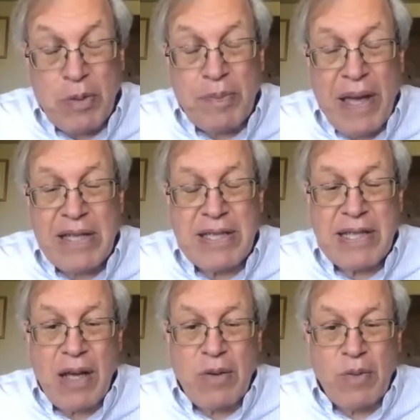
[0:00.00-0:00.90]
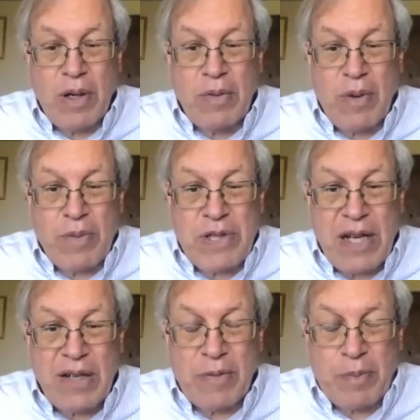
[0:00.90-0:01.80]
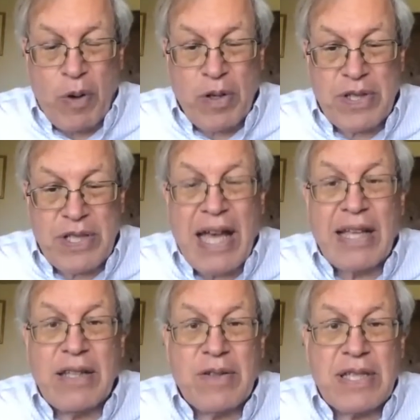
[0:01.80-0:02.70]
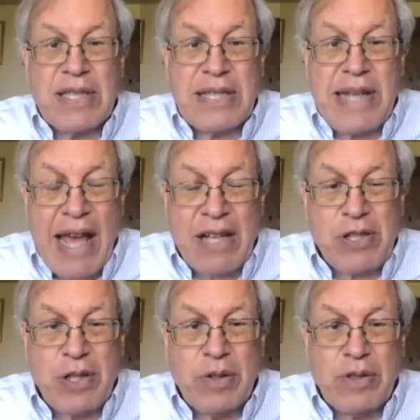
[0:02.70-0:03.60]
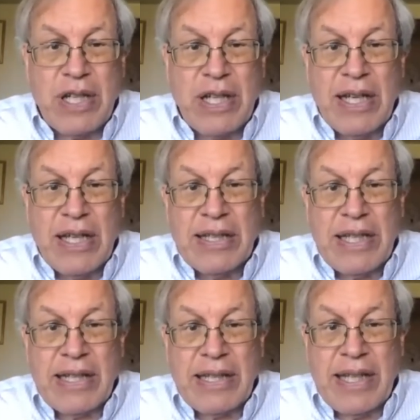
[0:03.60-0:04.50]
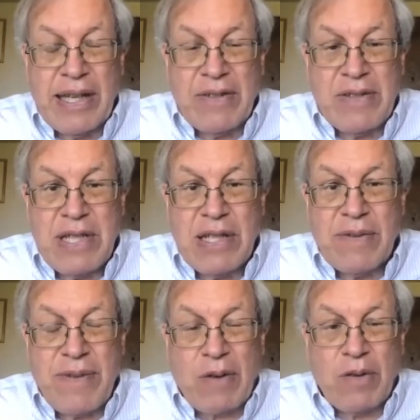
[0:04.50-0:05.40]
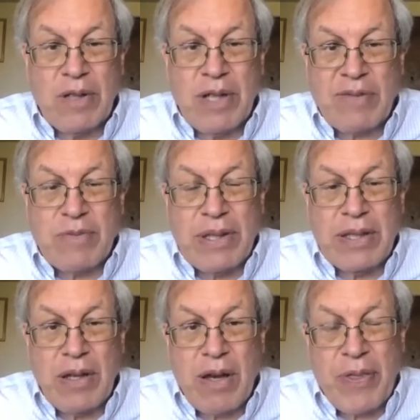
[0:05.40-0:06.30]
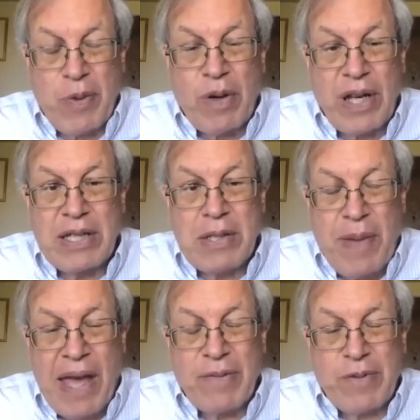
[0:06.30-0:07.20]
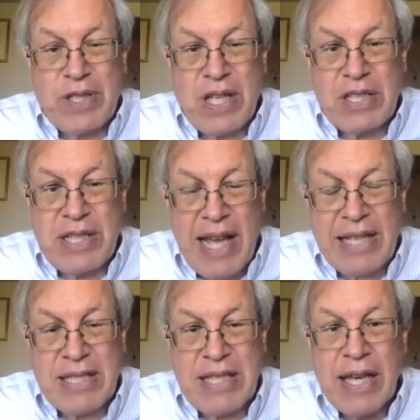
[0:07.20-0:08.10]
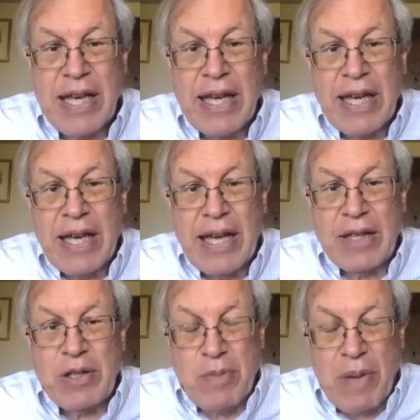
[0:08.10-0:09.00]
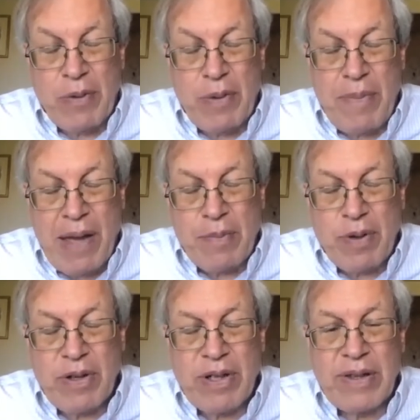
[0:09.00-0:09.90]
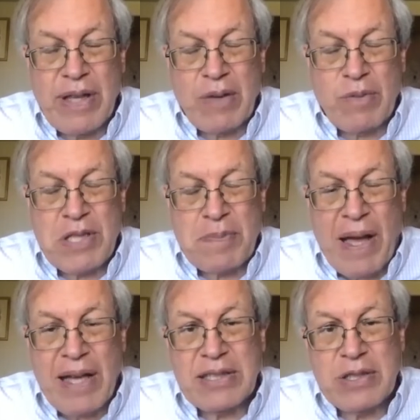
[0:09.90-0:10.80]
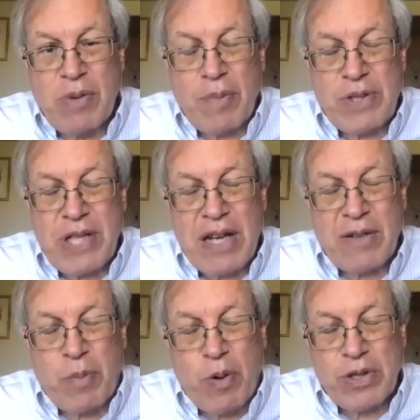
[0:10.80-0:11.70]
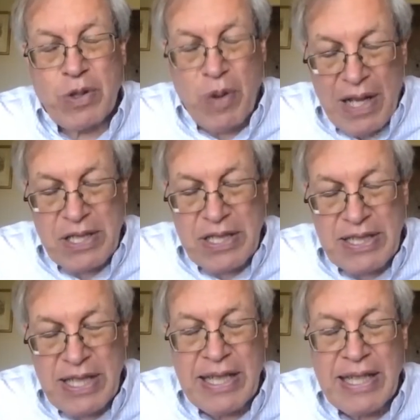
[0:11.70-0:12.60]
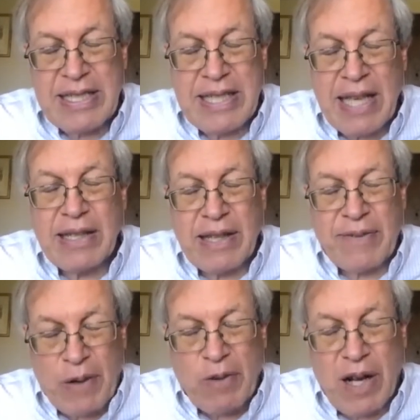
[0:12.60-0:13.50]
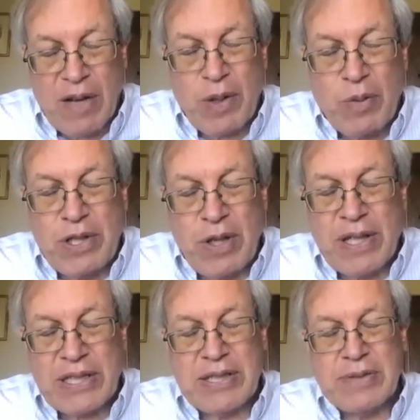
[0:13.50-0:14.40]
based on what Representative Porter said, there's a statute that gives to the federal government the authority to pay for such tests. And you might remember that in response to Representative Porter's questions, he said the federal government would do this.